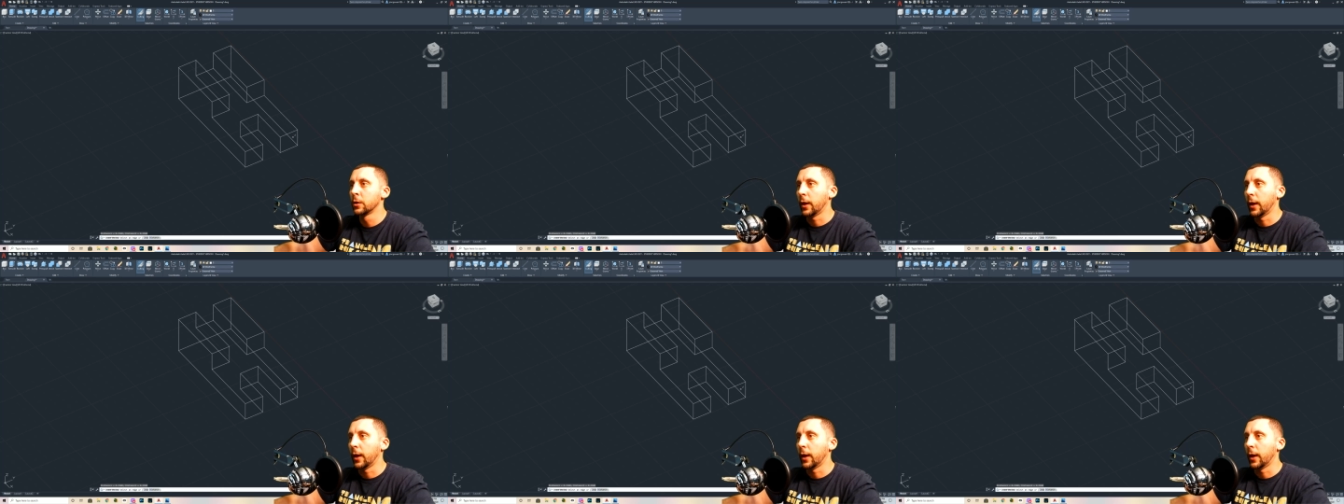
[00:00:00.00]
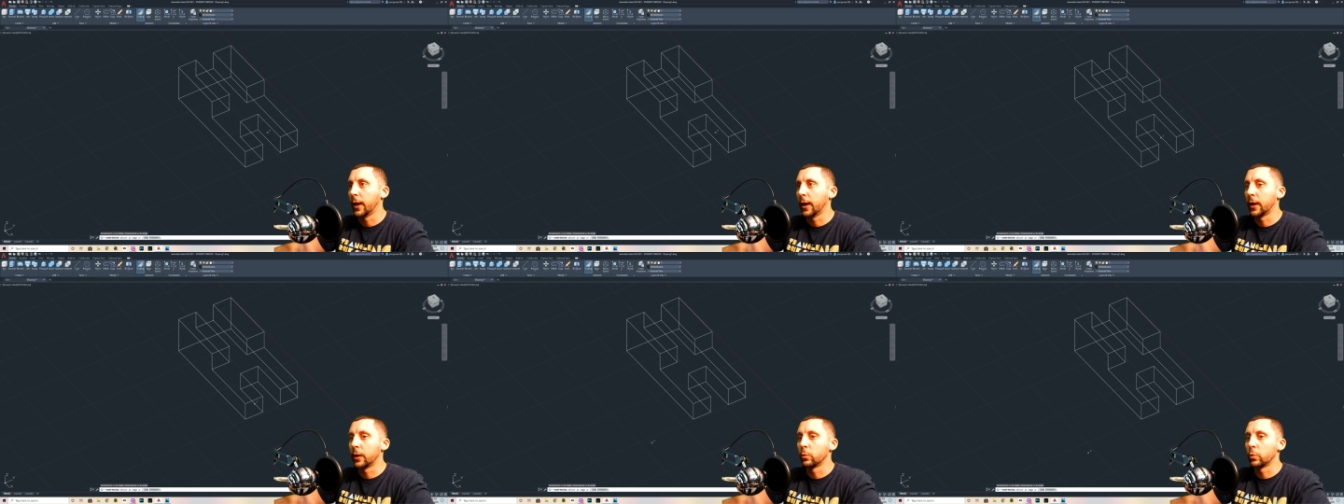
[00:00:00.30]

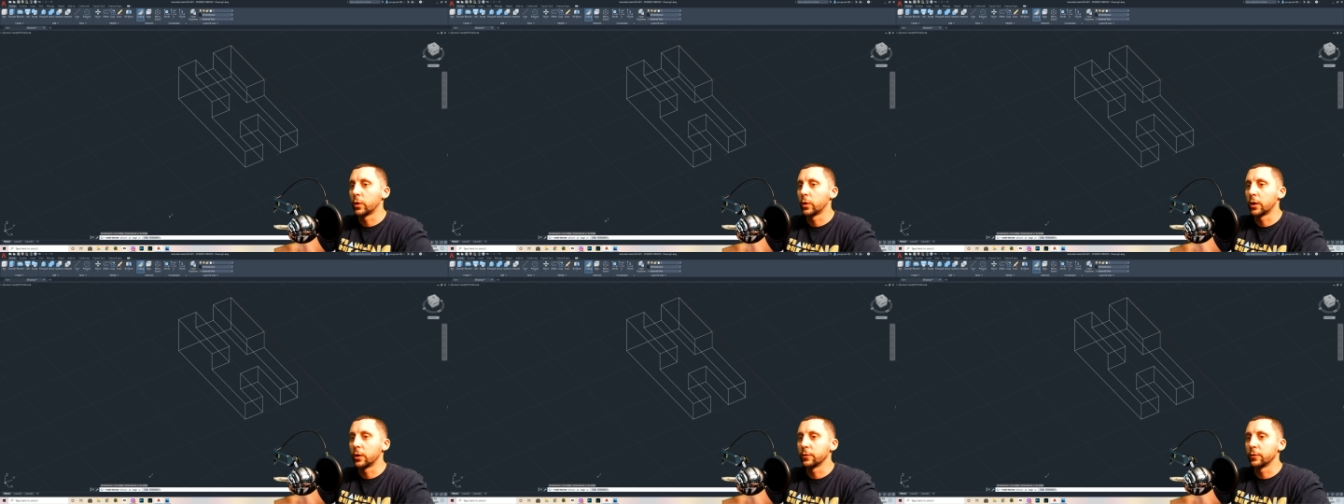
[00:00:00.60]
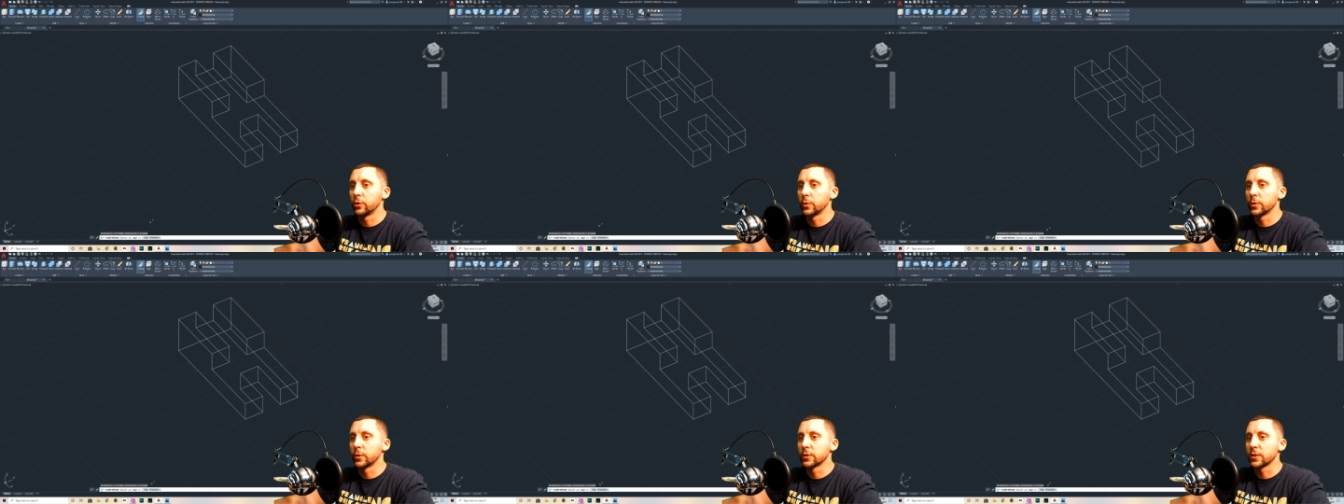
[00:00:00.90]
and what I'll
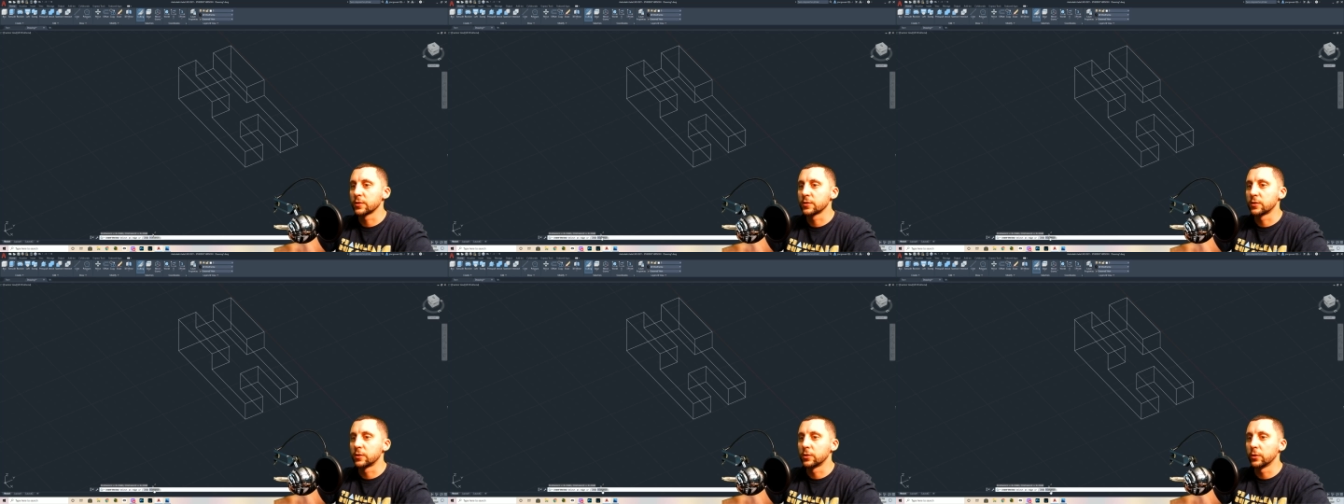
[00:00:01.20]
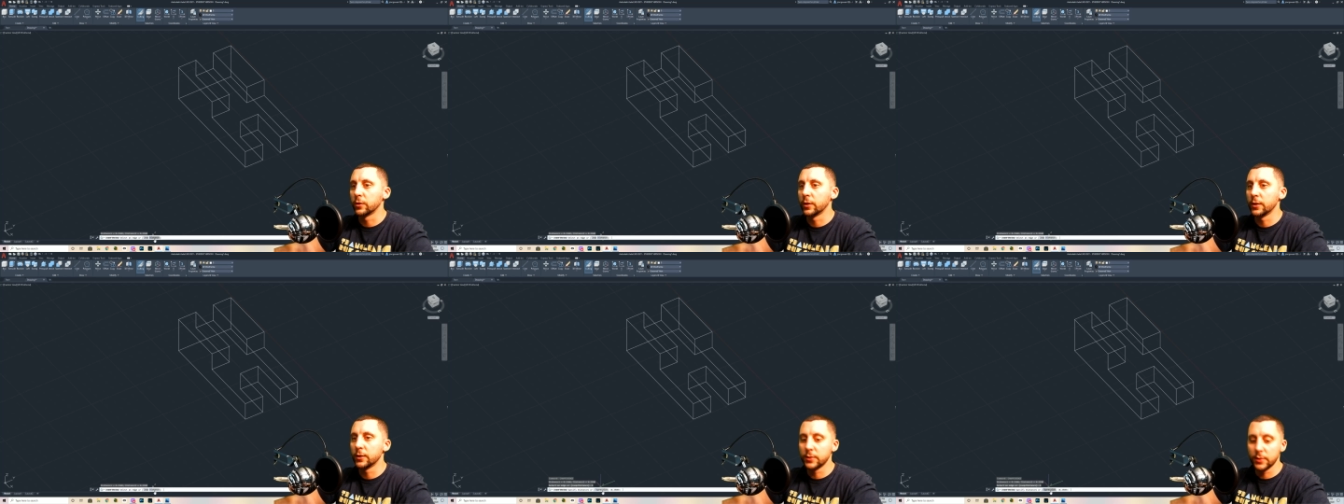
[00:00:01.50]
do is I'll still
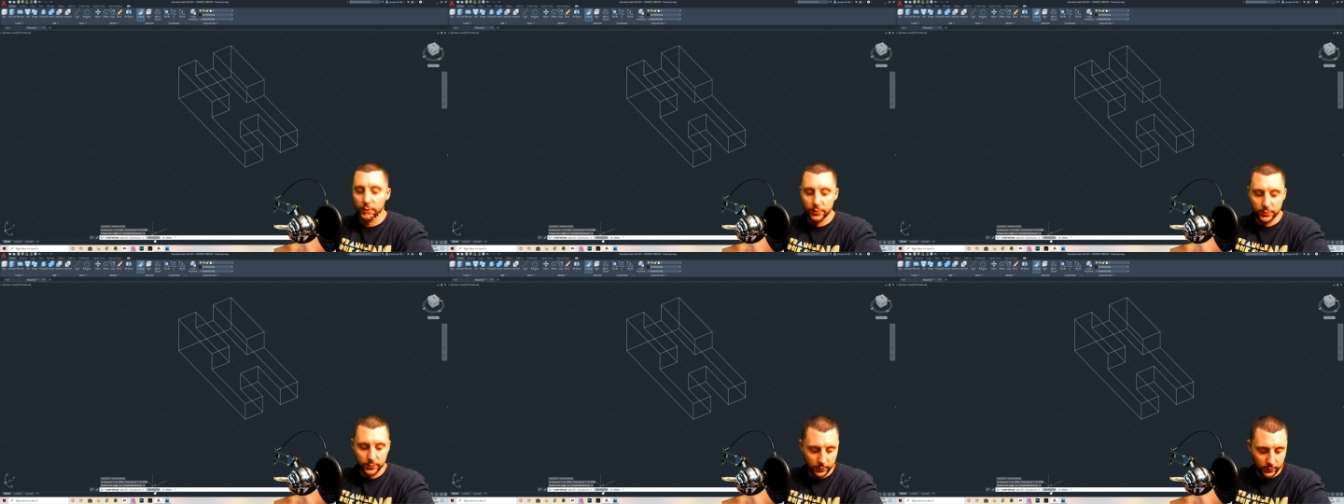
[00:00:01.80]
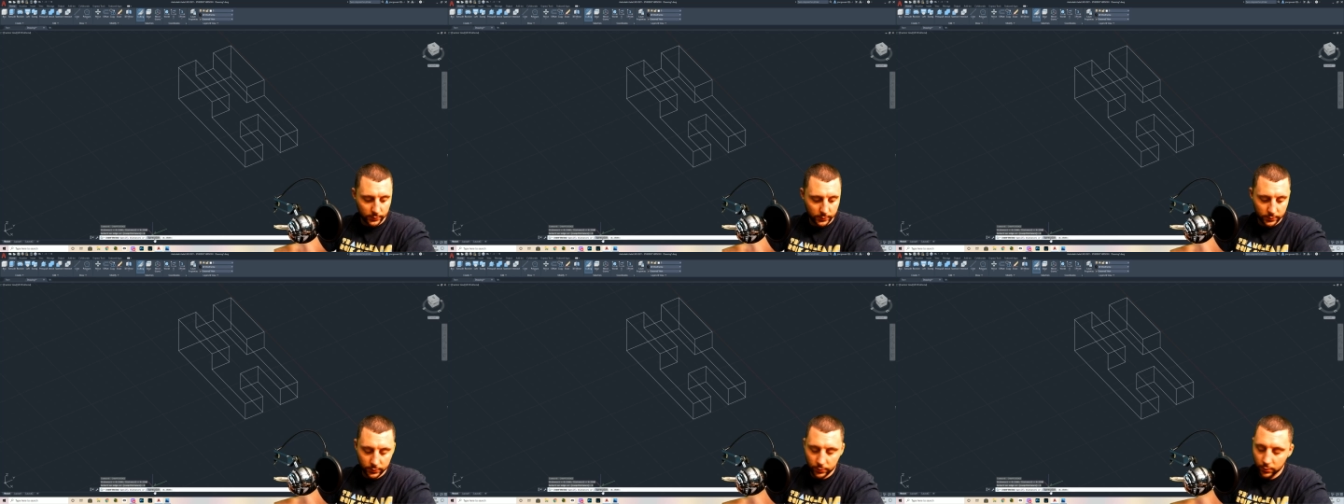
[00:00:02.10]
hit
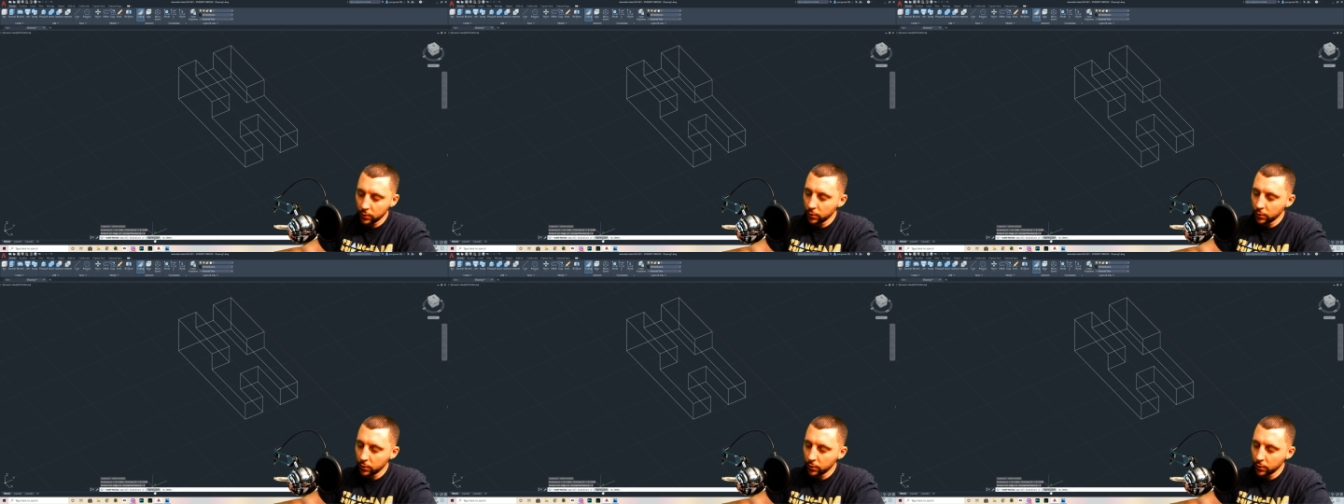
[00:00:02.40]
distance